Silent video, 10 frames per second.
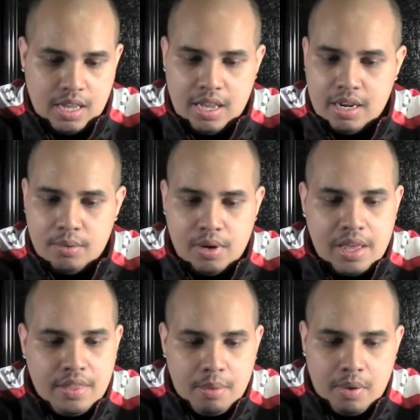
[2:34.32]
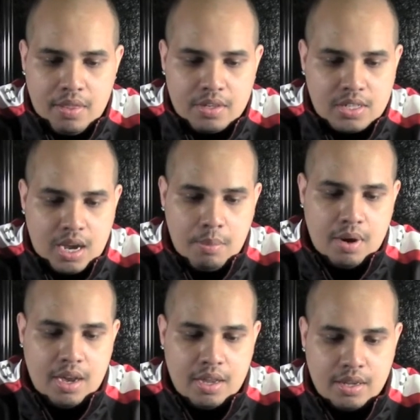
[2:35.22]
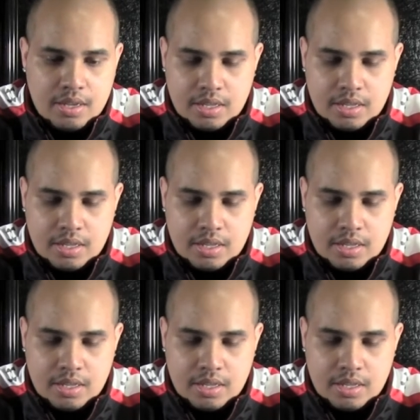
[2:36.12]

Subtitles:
anyway that by the time I